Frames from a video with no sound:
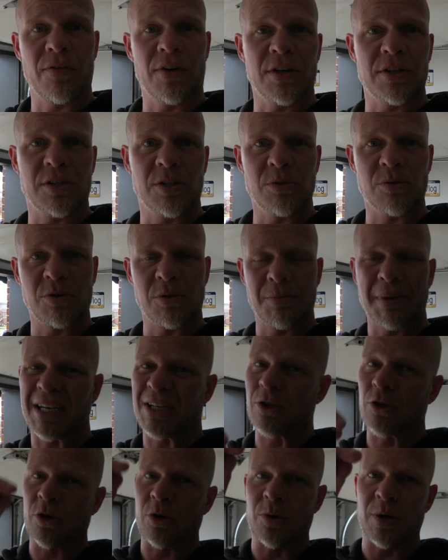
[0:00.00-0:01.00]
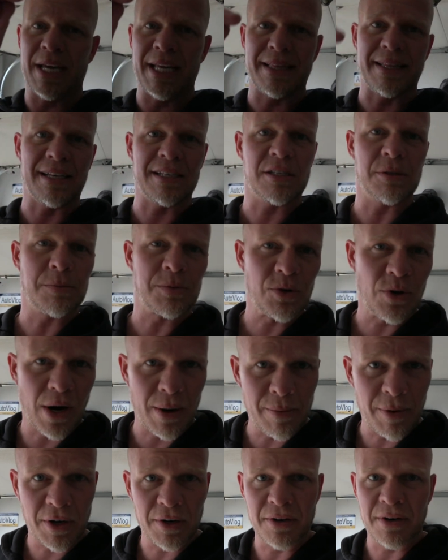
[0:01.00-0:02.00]
very soon, so make sure you hit that
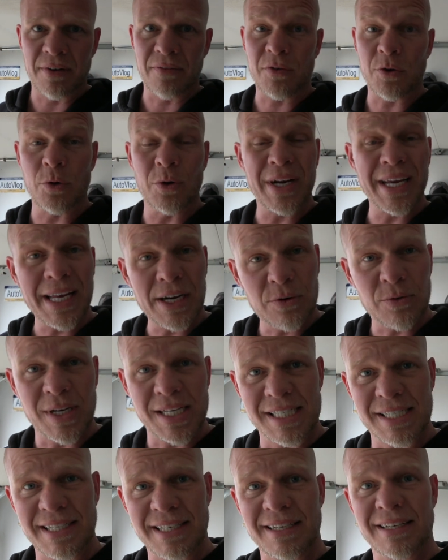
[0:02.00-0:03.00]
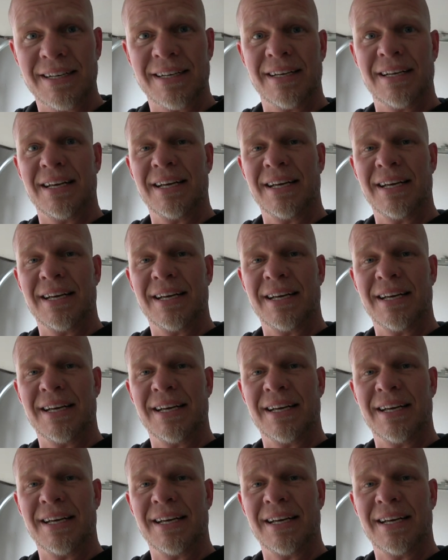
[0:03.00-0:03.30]
subscribe button if you're interested